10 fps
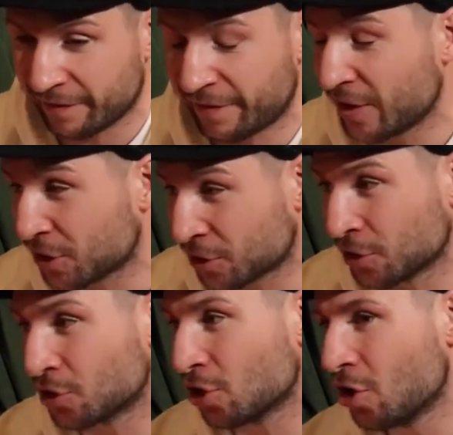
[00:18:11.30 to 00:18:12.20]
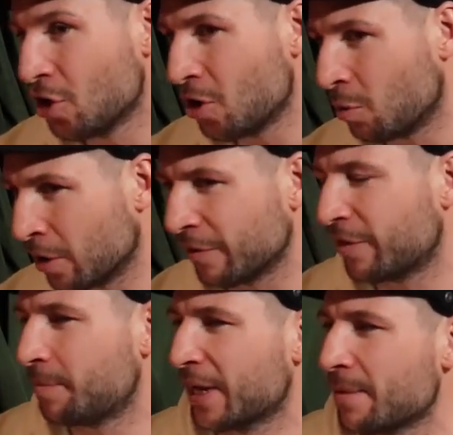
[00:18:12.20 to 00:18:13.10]
versus one of
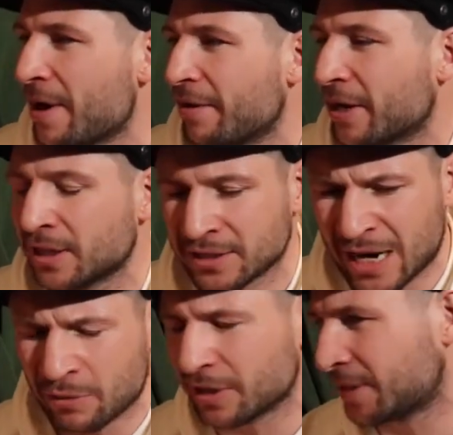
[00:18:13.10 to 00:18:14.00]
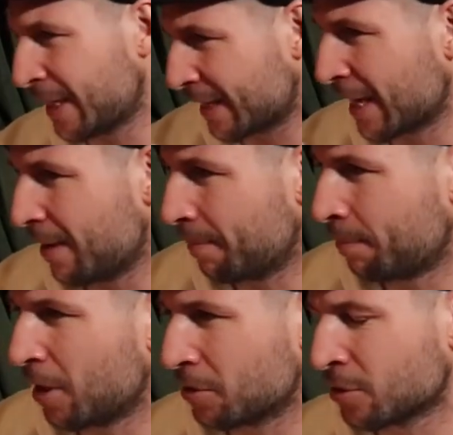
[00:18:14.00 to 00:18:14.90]
the big Americans, I want to tick that
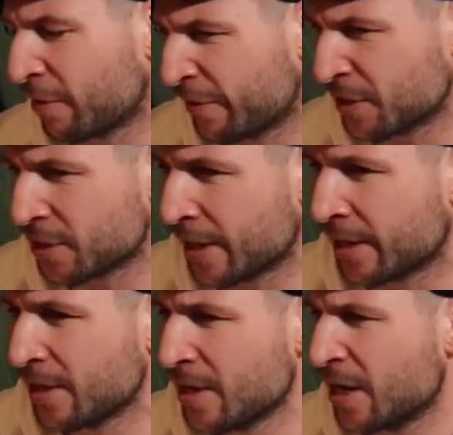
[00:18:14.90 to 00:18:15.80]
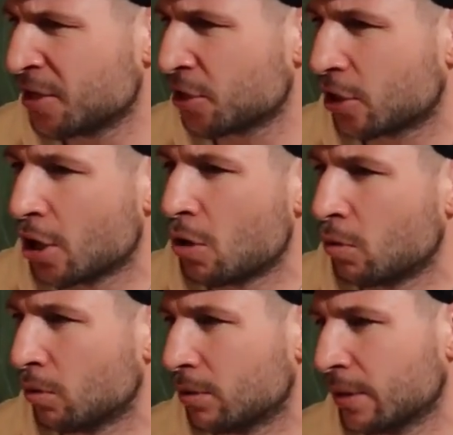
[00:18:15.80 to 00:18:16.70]
box off as a, as a
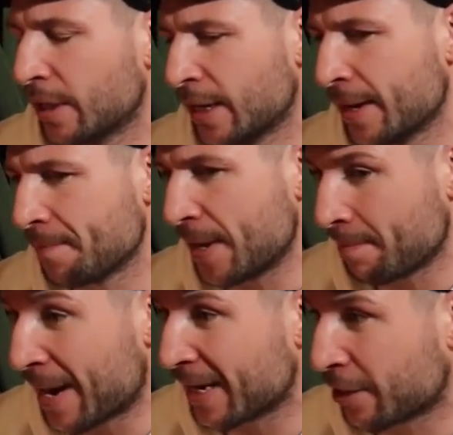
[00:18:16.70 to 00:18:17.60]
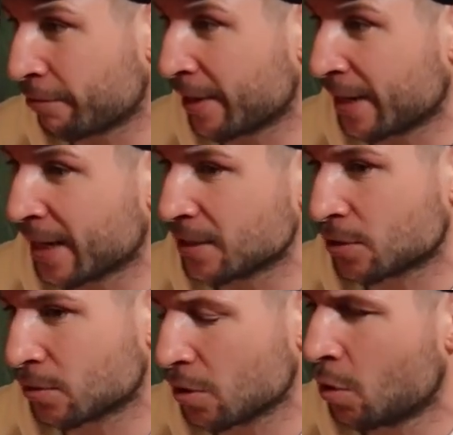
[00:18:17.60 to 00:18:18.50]
goal um, in my career.
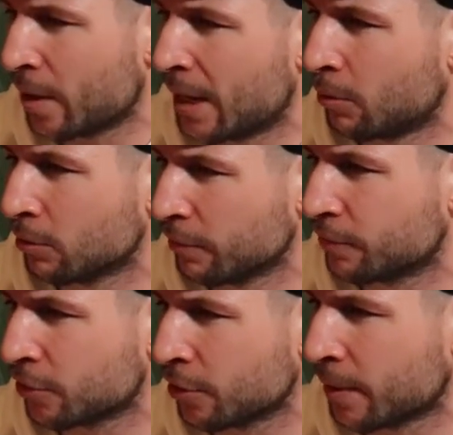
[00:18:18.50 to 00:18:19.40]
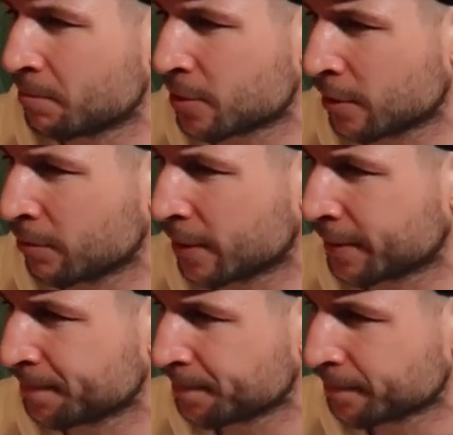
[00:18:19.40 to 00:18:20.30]
That's what I would love to do, absolutely.